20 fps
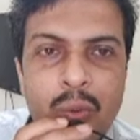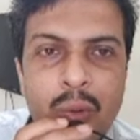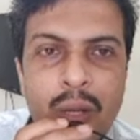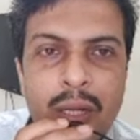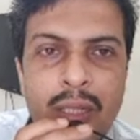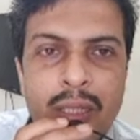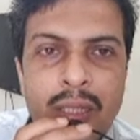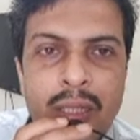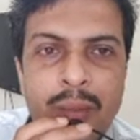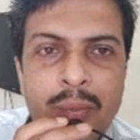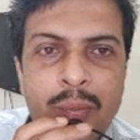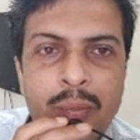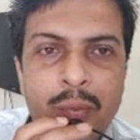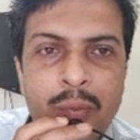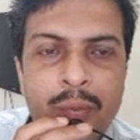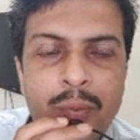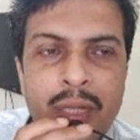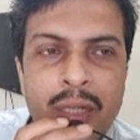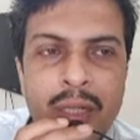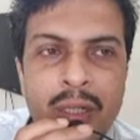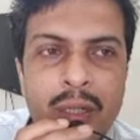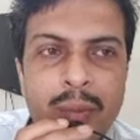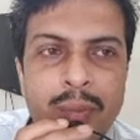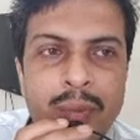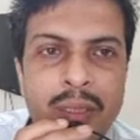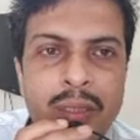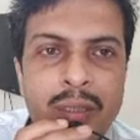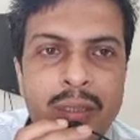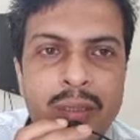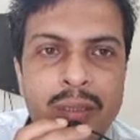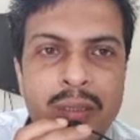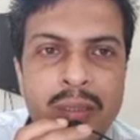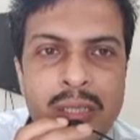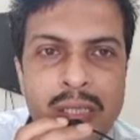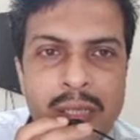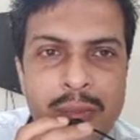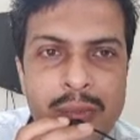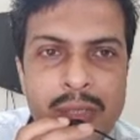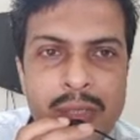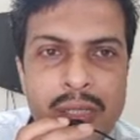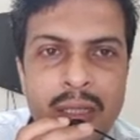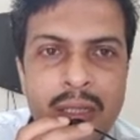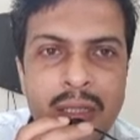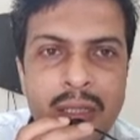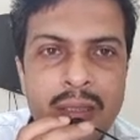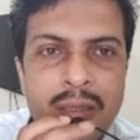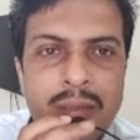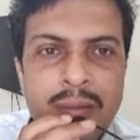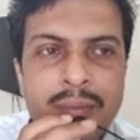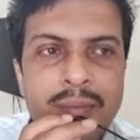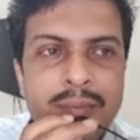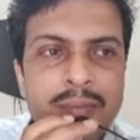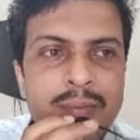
quality improvement of the received signal.